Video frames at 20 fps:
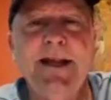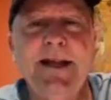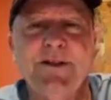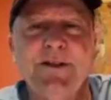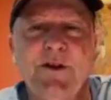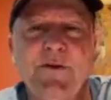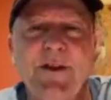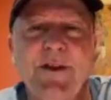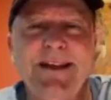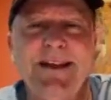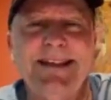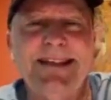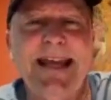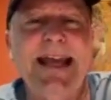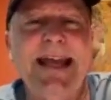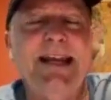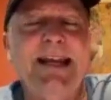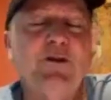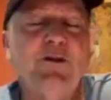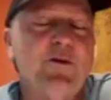And so the
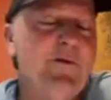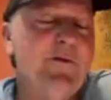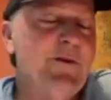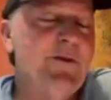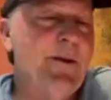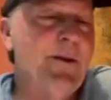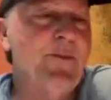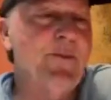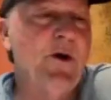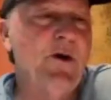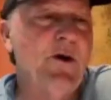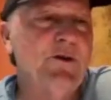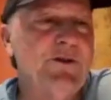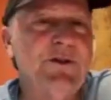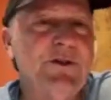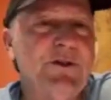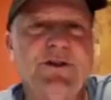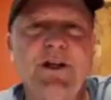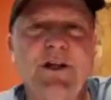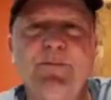data-driven
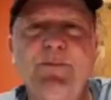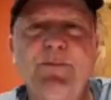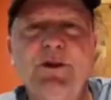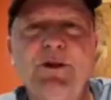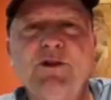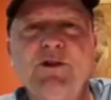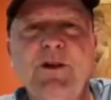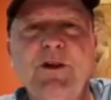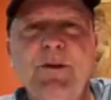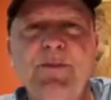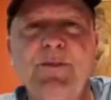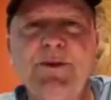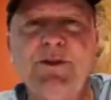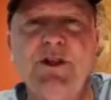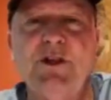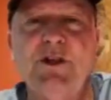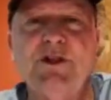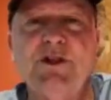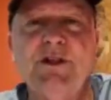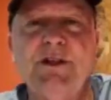approach is going to put you in a
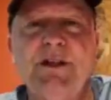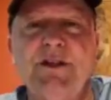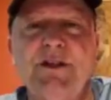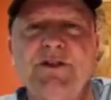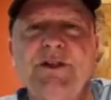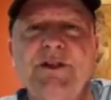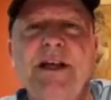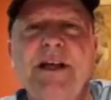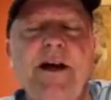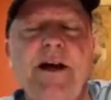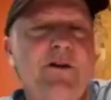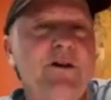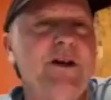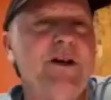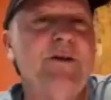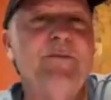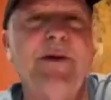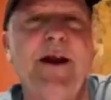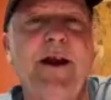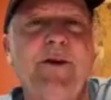position to see how you
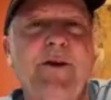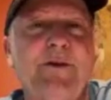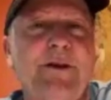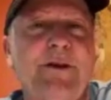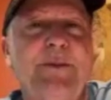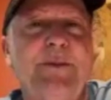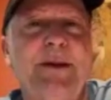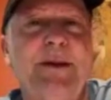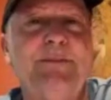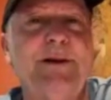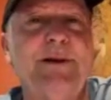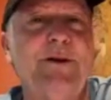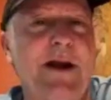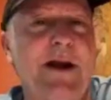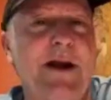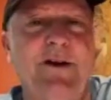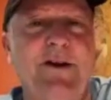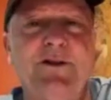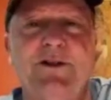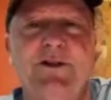compare with the people
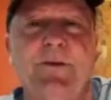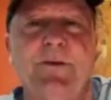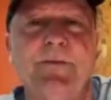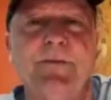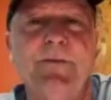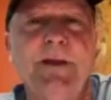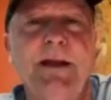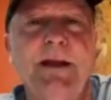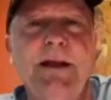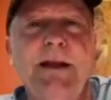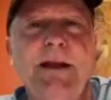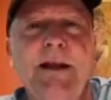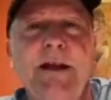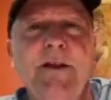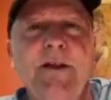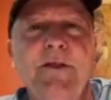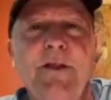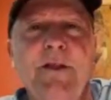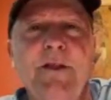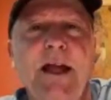around you.
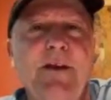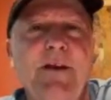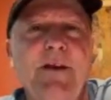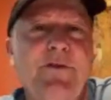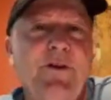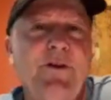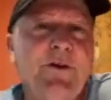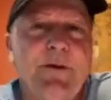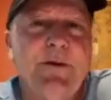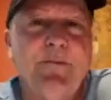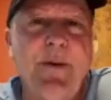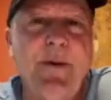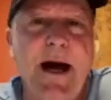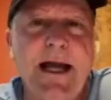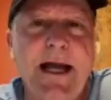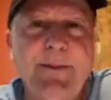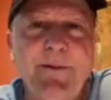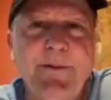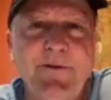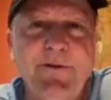Then if you're at the
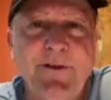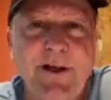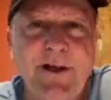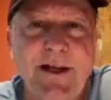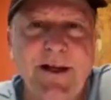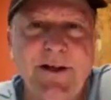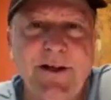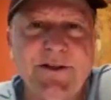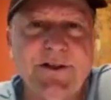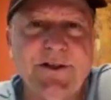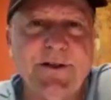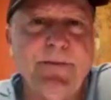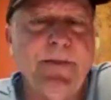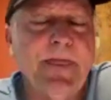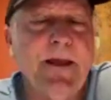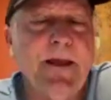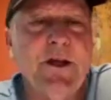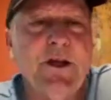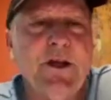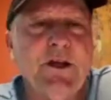bottom of a list,
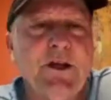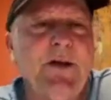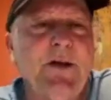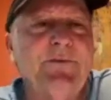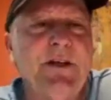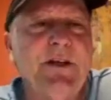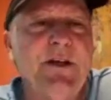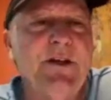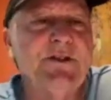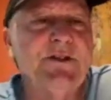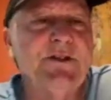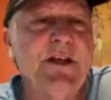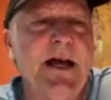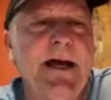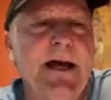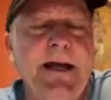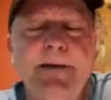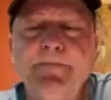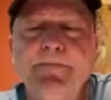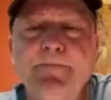You have to
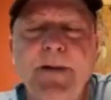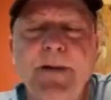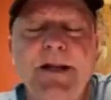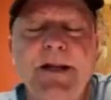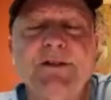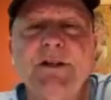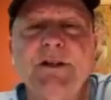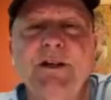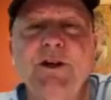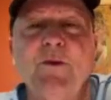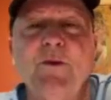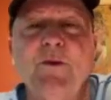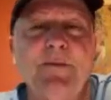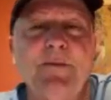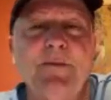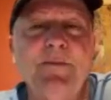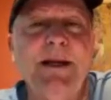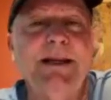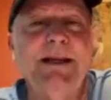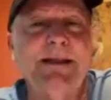decide basically, do you
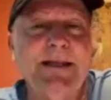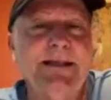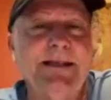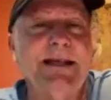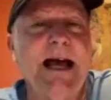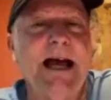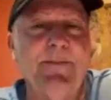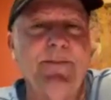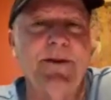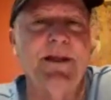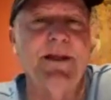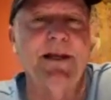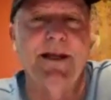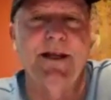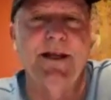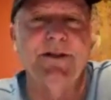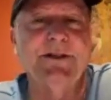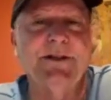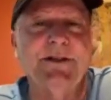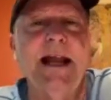want to be at the top of the
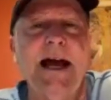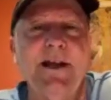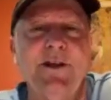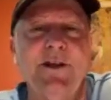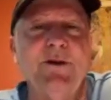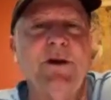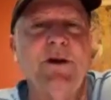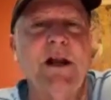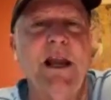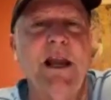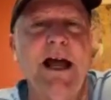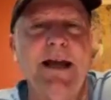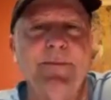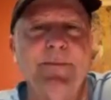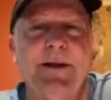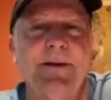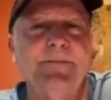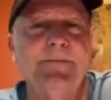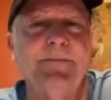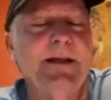list and how you
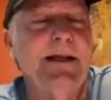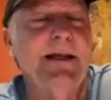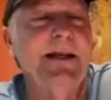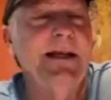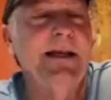climb it?